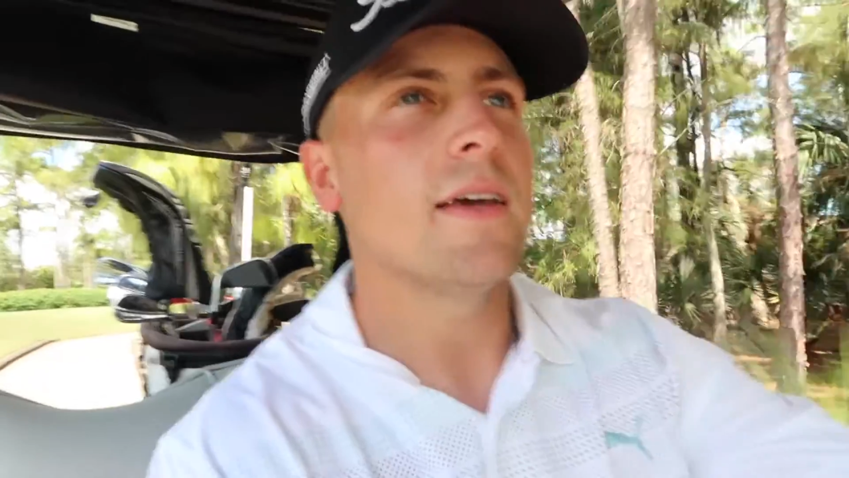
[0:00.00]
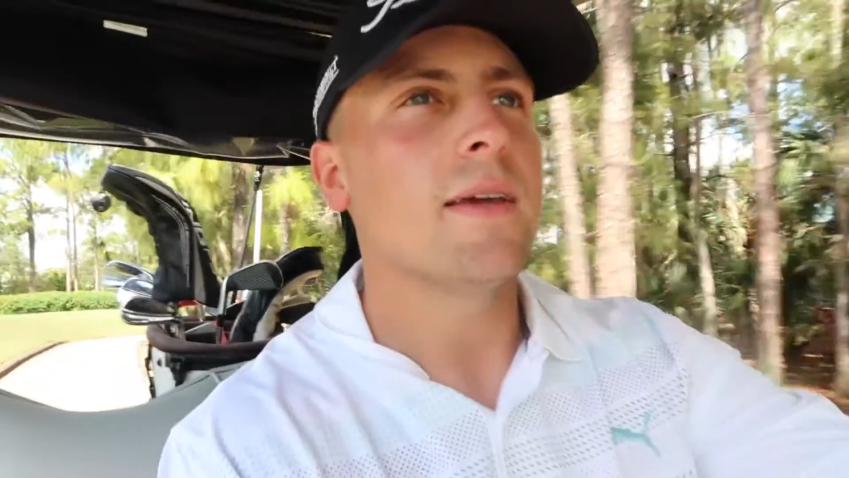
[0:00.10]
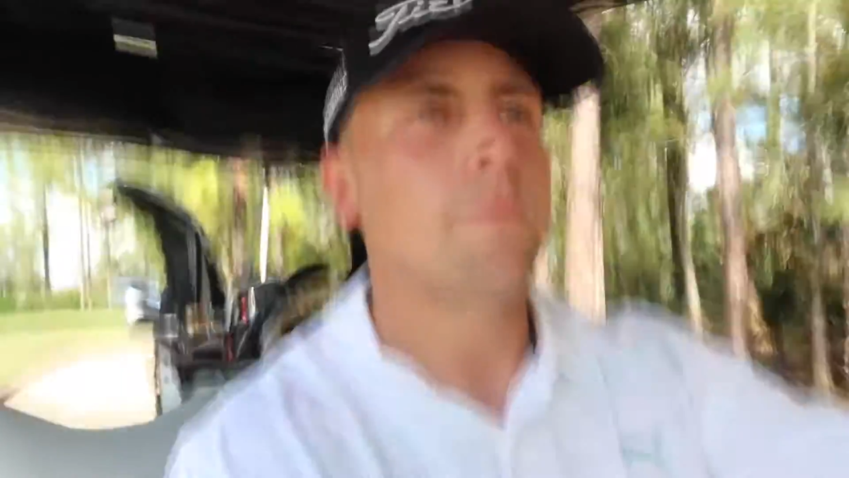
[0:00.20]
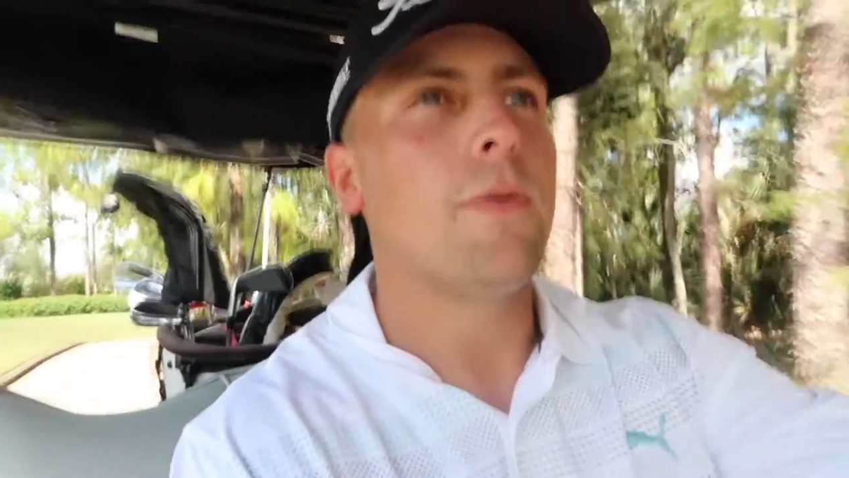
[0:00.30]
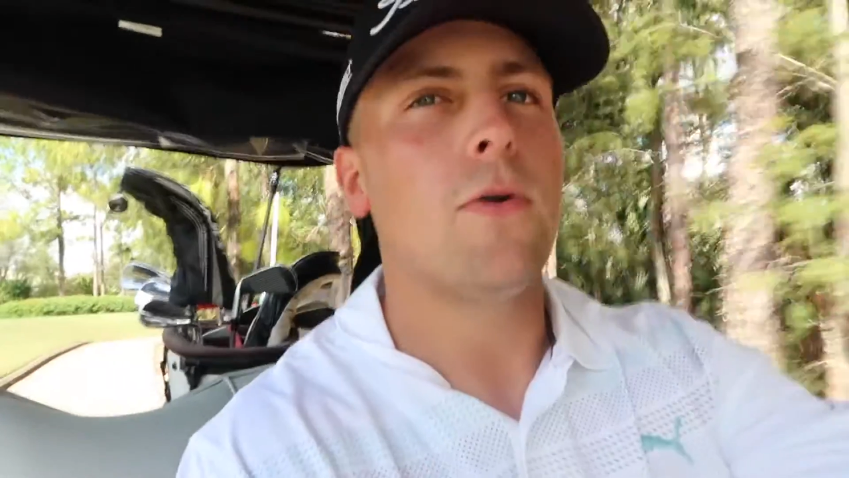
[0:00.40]

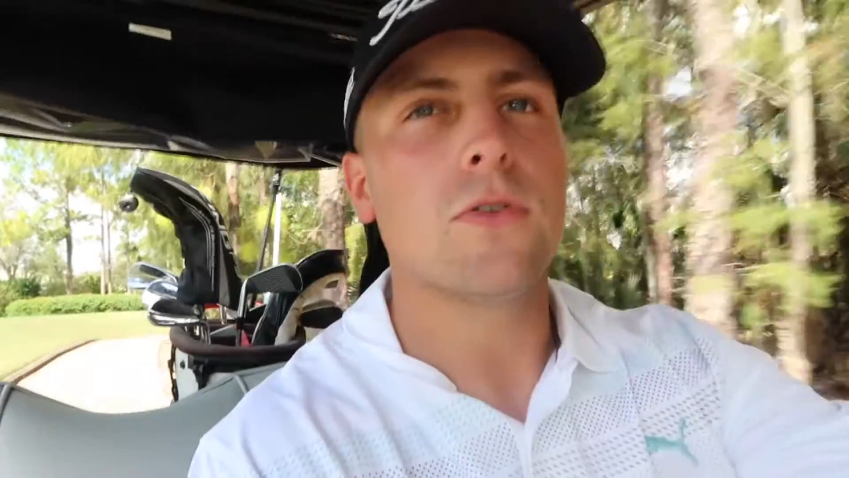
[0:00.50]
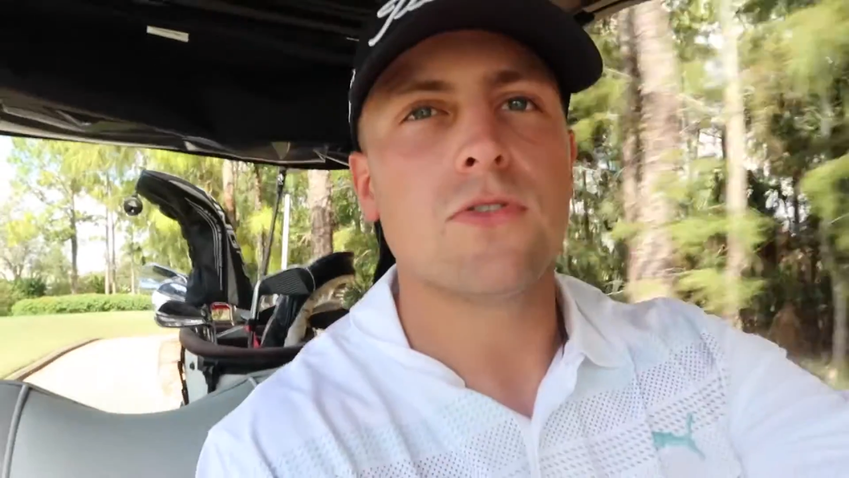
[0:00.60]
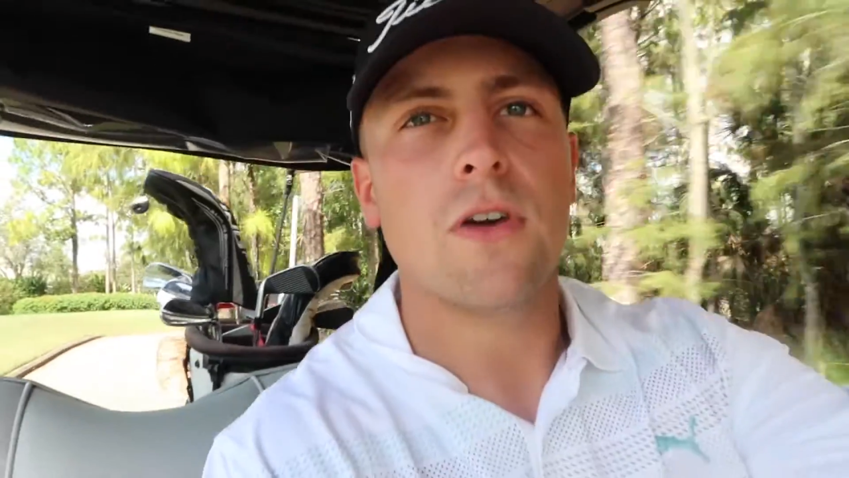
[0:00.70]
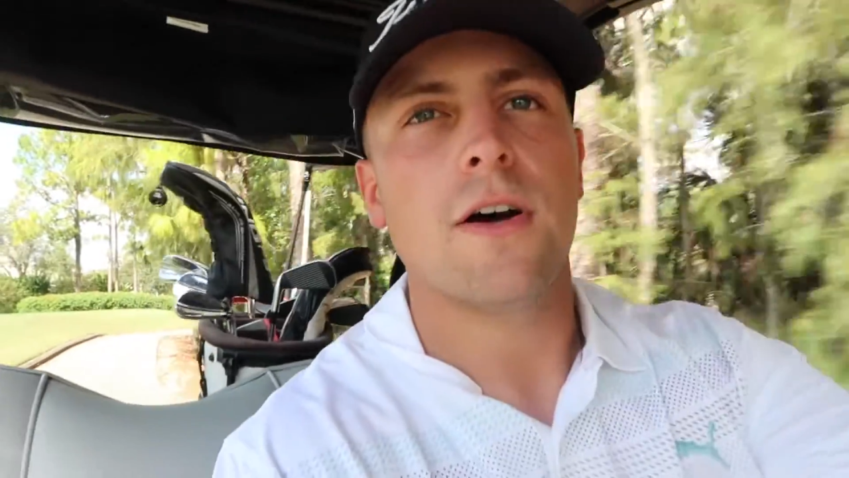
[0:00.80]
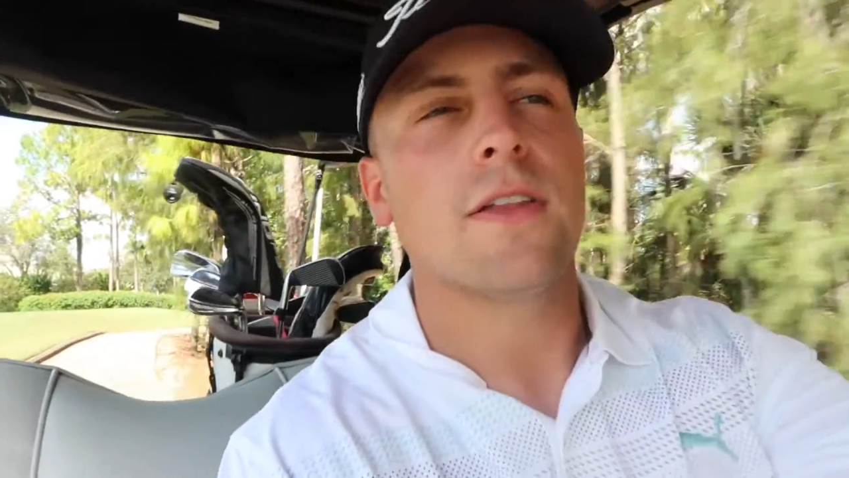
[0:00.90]
a pull
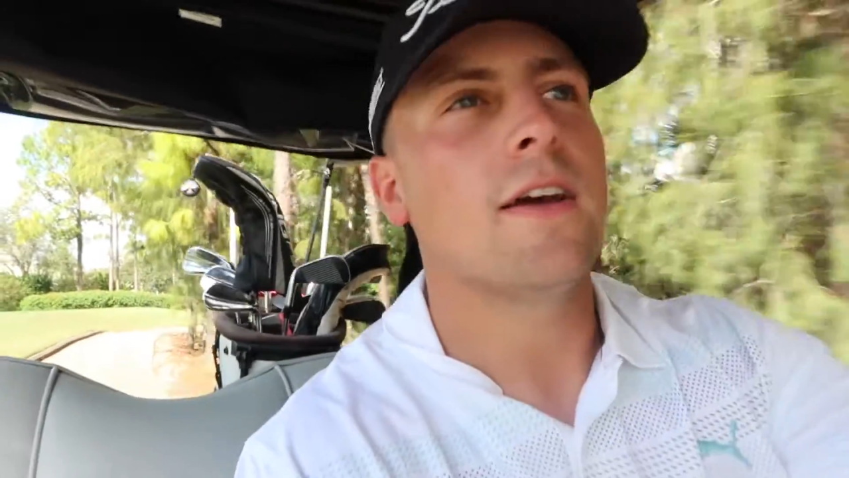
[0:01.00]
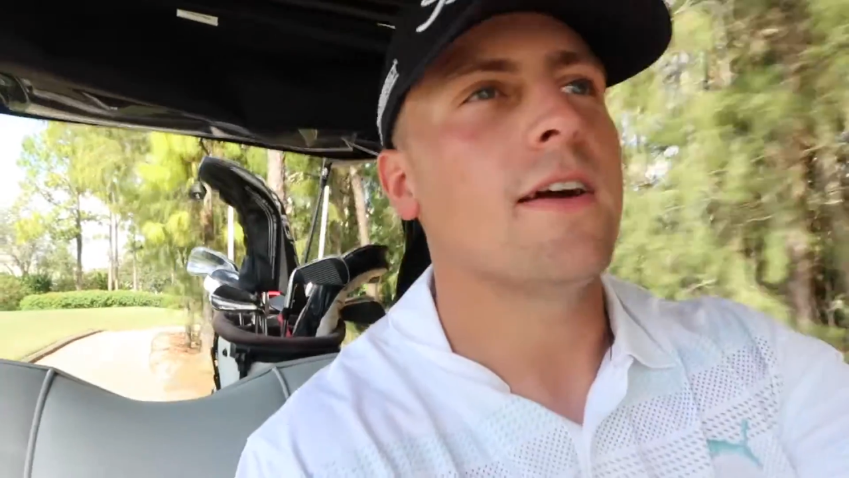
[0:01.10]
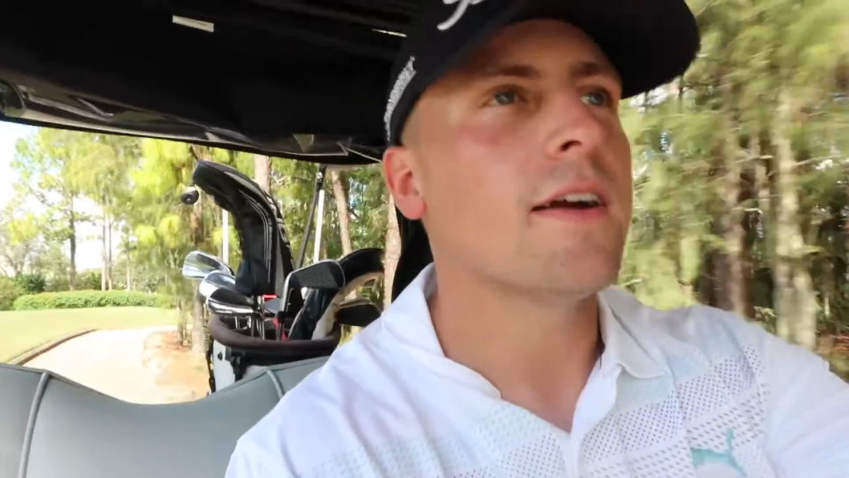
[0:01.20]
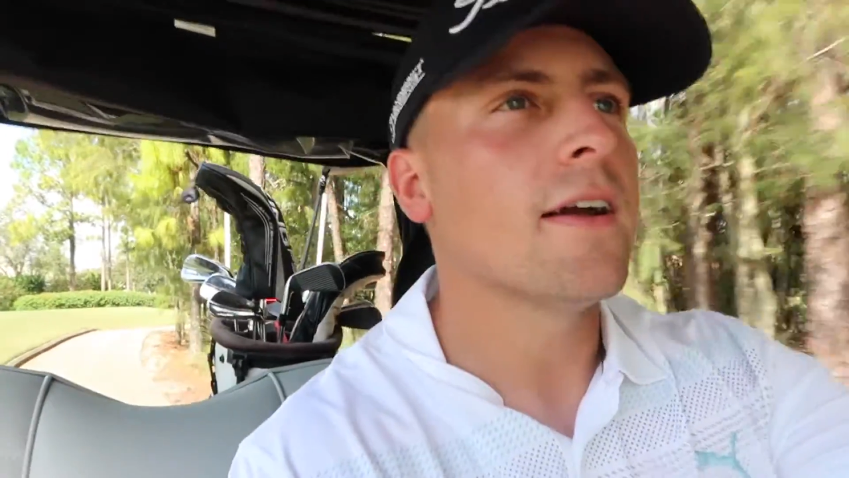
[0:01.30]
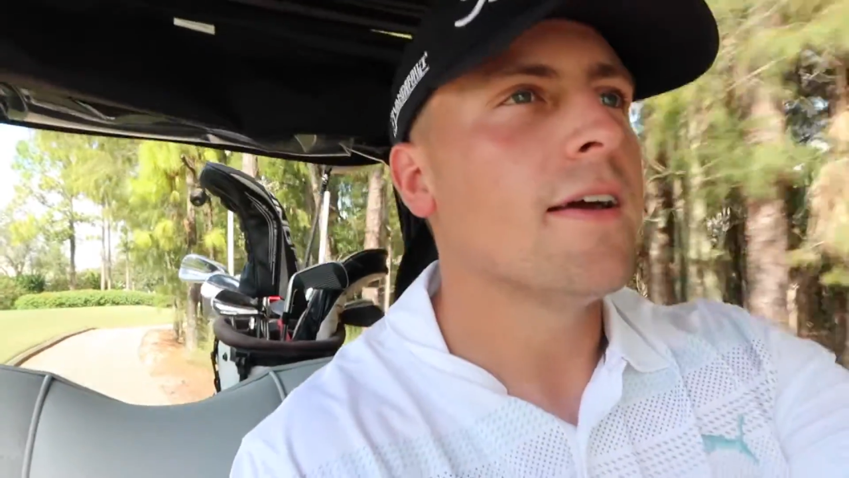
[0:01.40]
draw
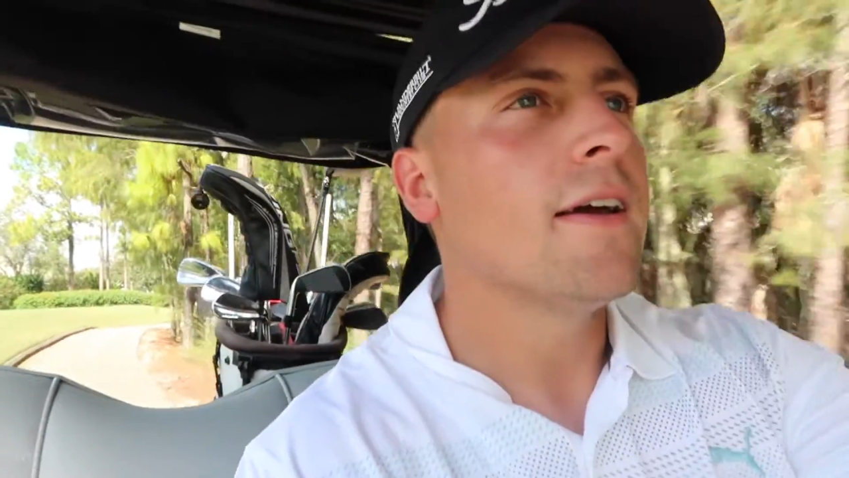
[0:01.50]
there,